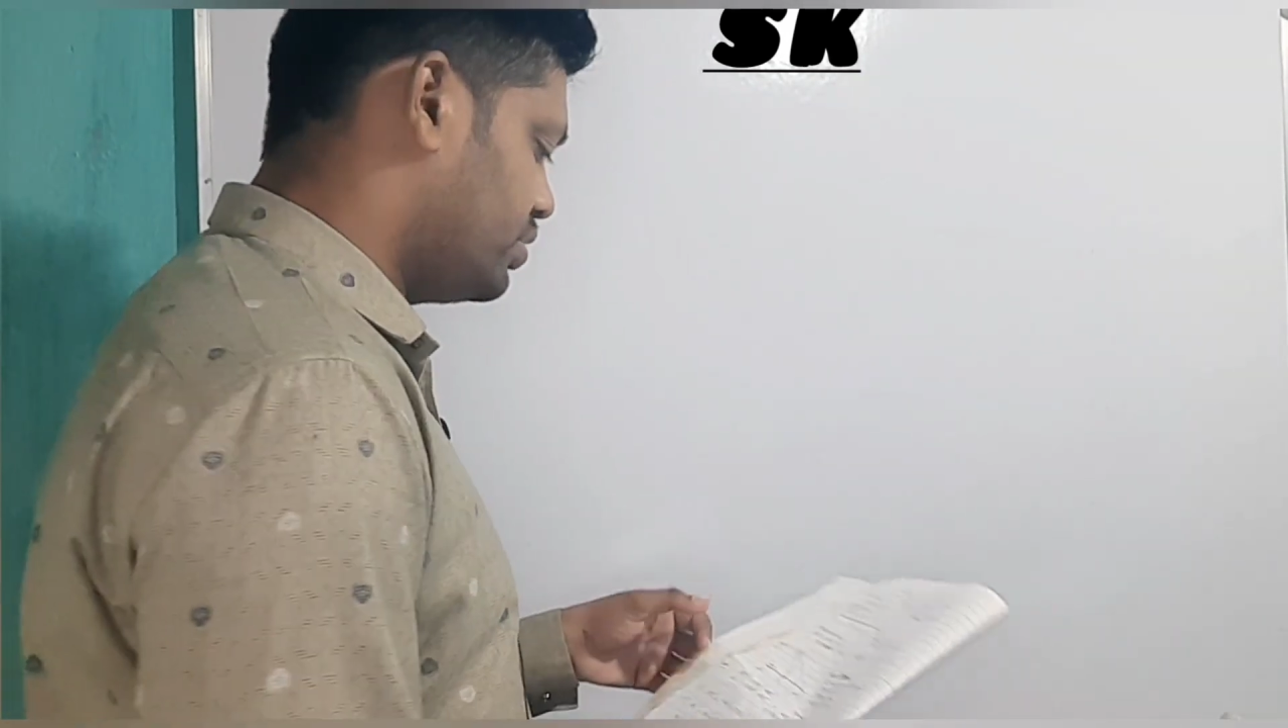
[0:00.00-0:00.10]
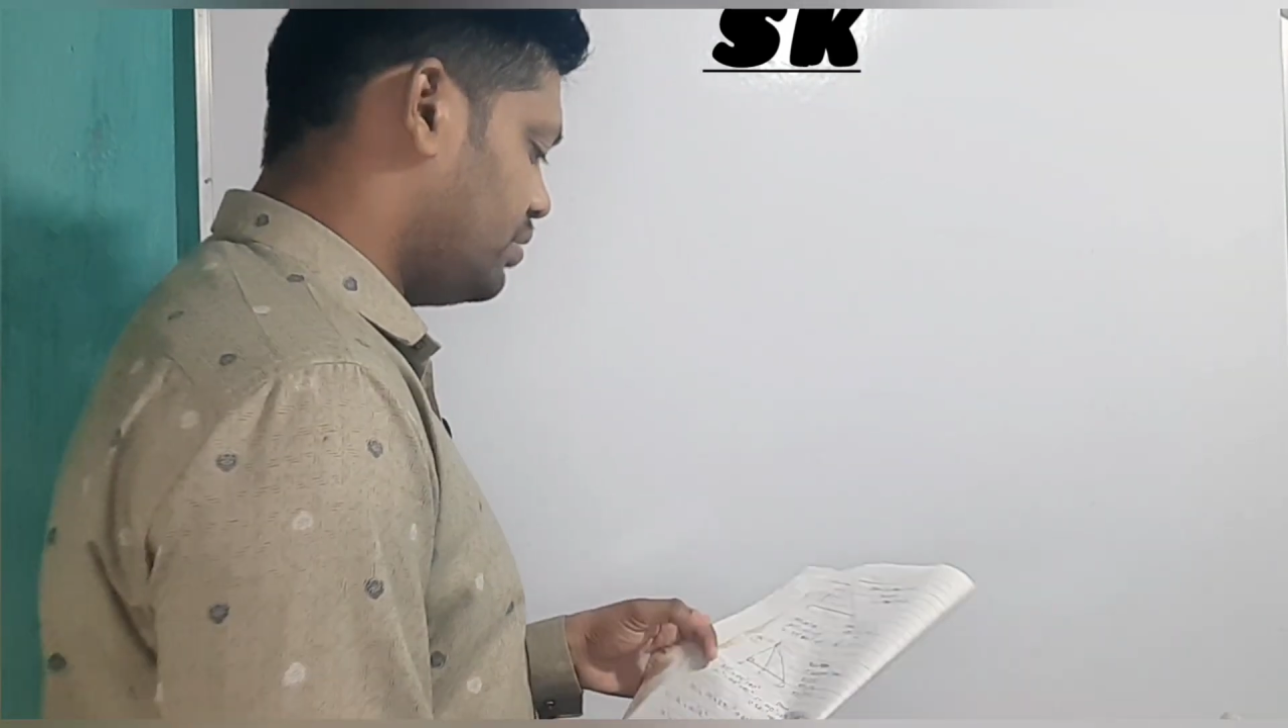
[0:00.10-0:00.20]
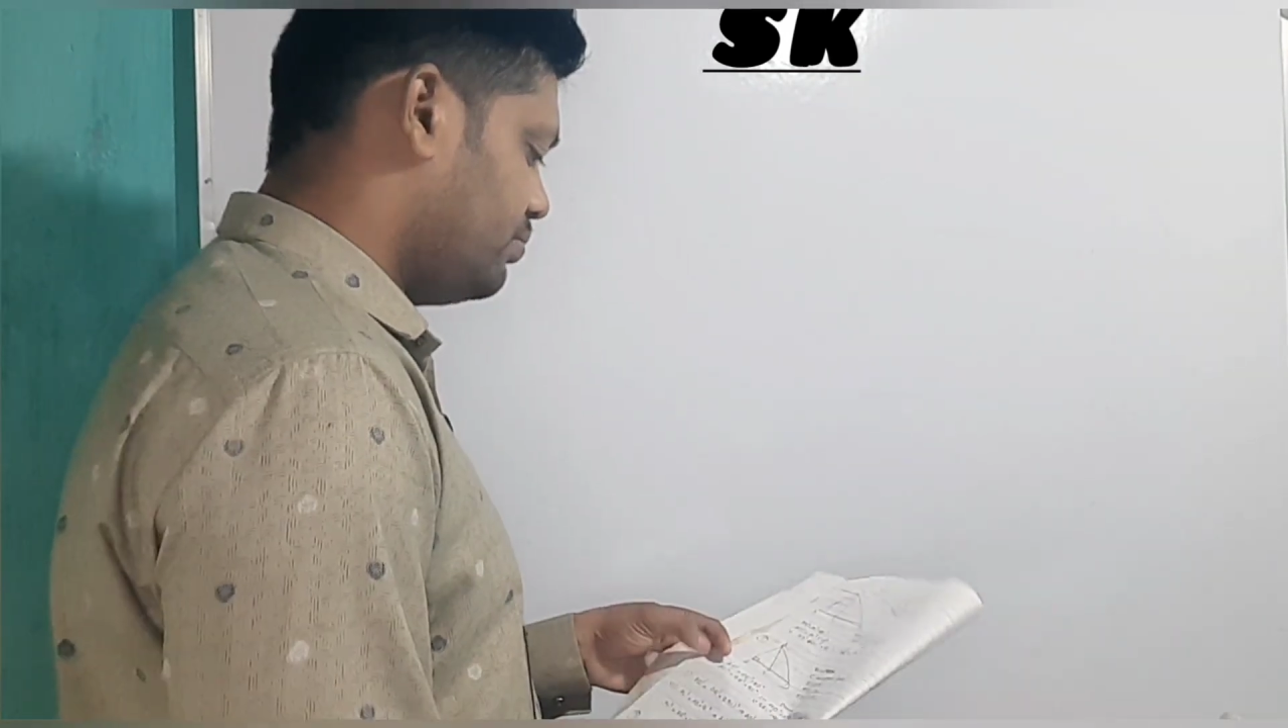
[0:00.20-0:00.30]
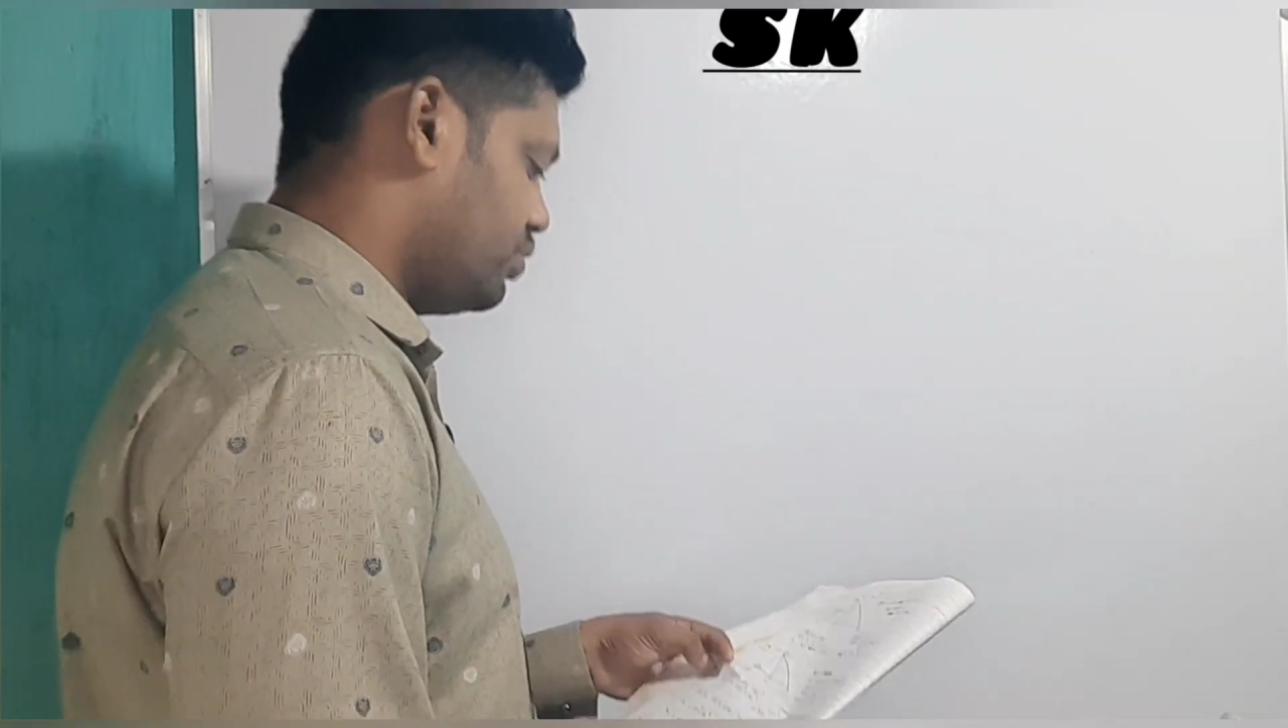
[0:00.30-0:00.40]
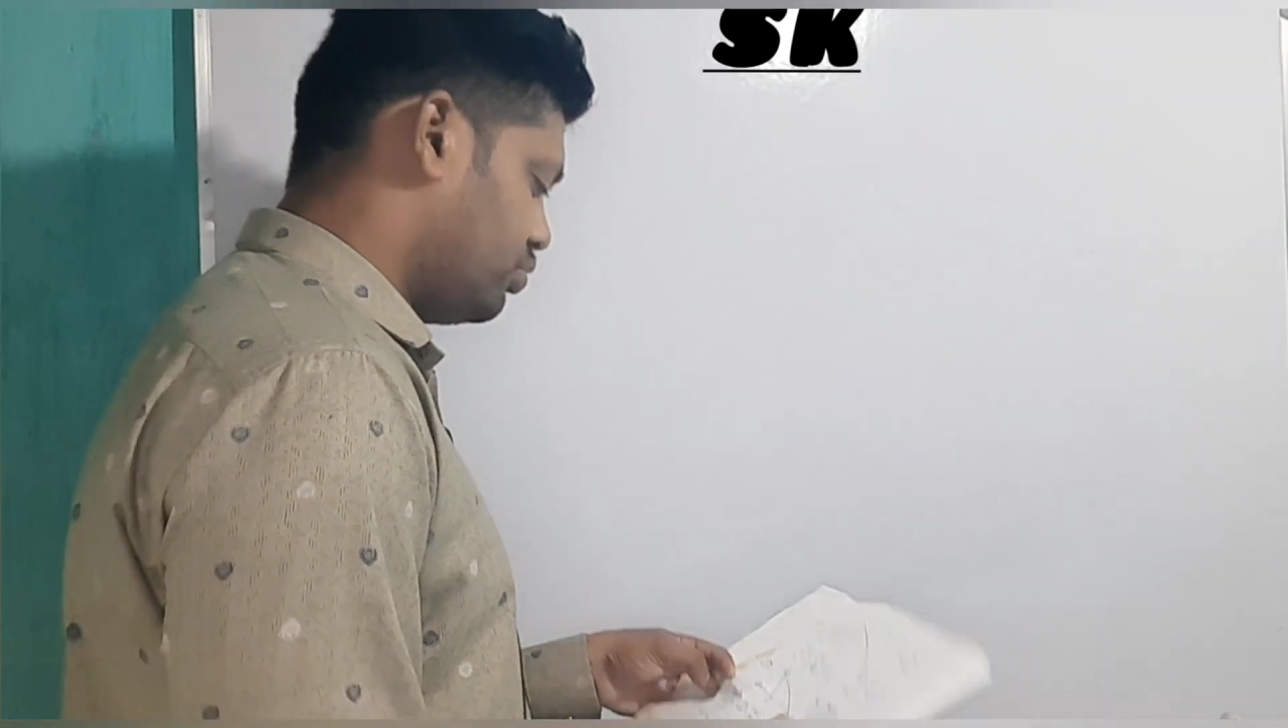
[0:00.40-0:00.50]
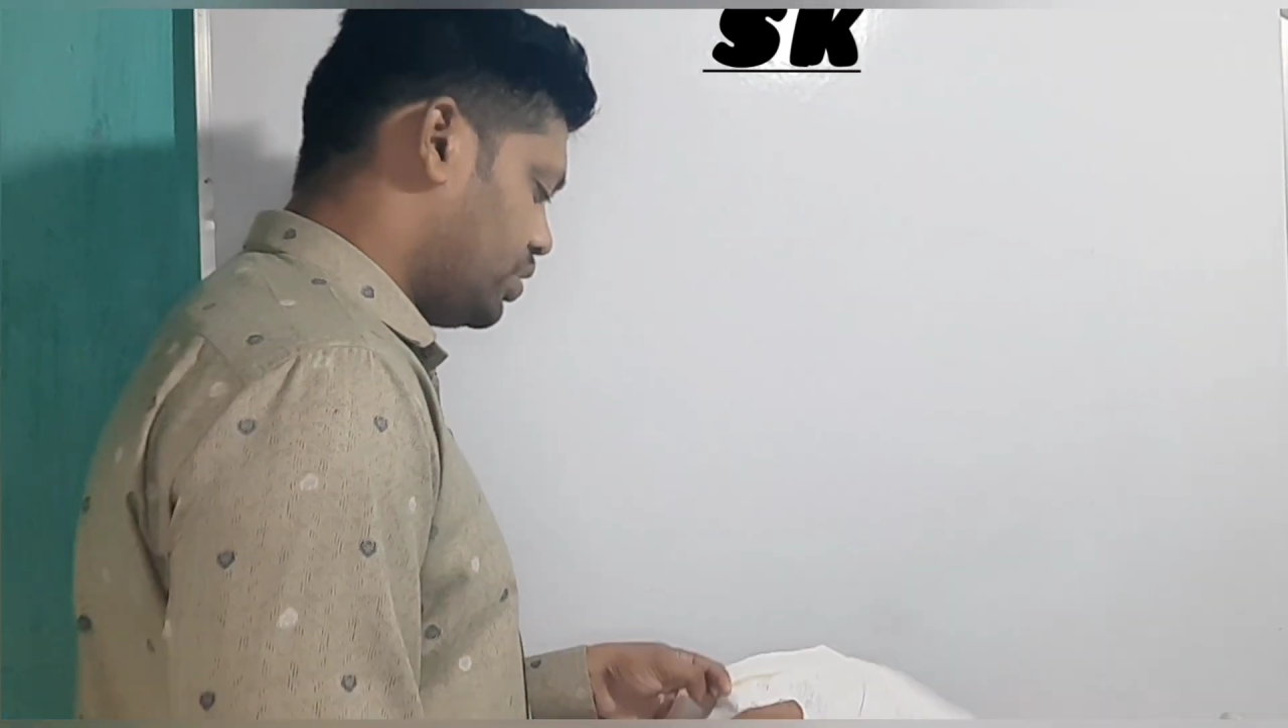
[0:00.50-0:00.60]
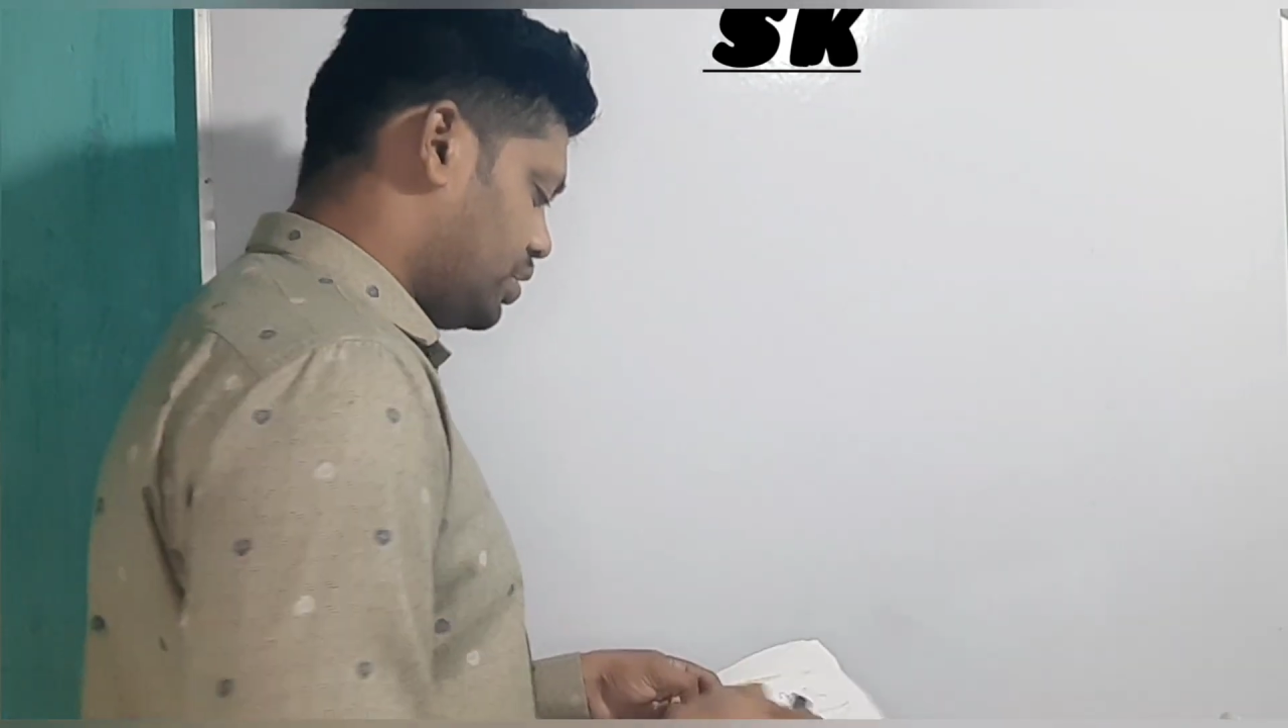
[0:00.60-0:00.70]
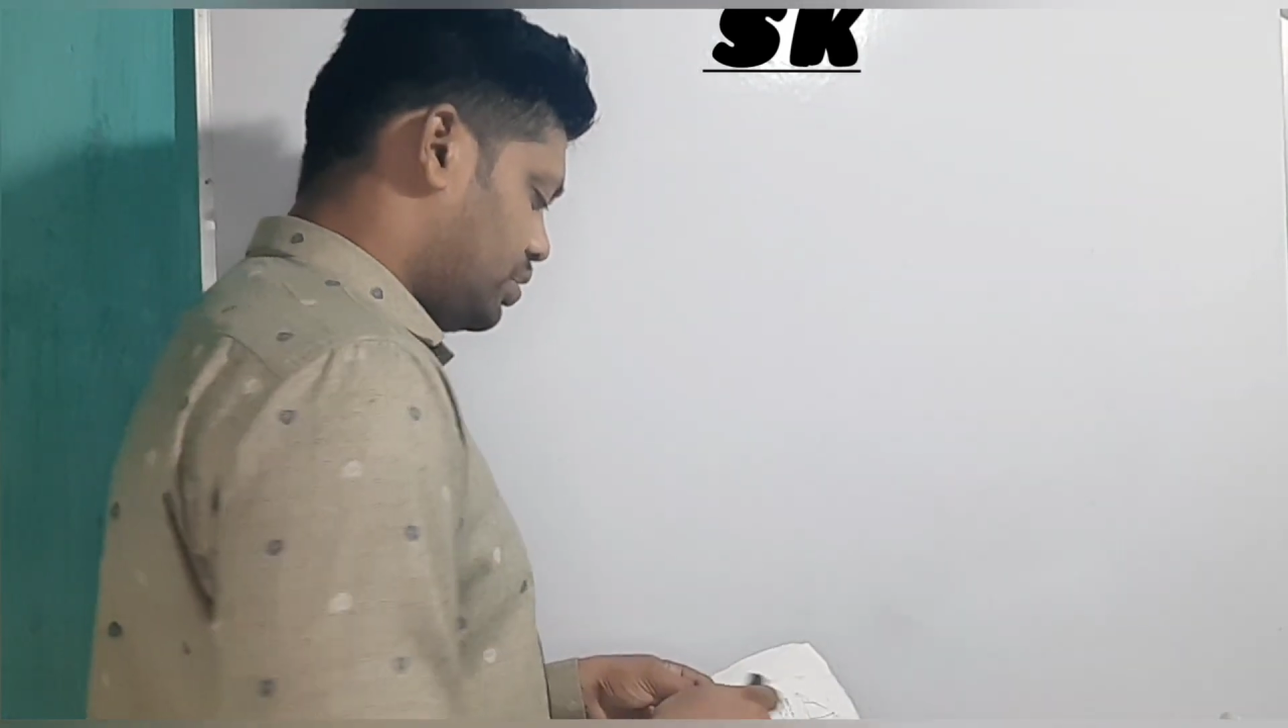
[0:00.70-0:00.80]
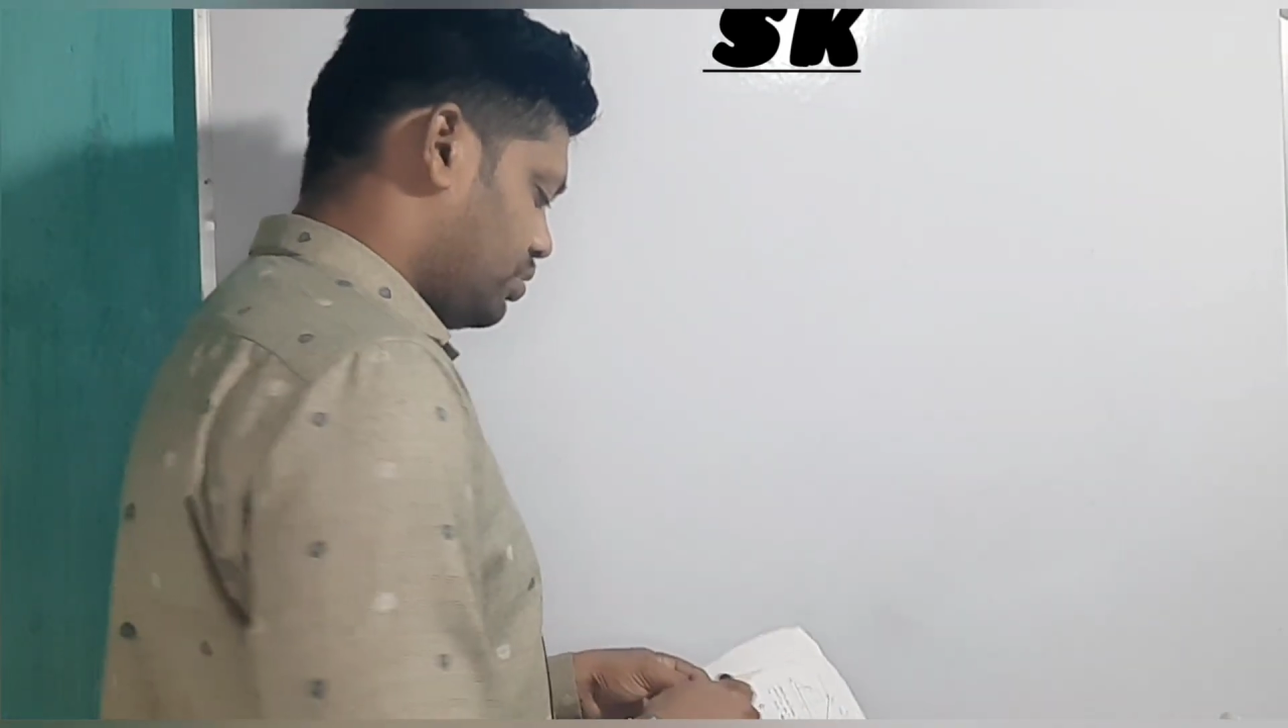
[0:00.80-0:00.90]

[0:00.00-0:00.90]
them together.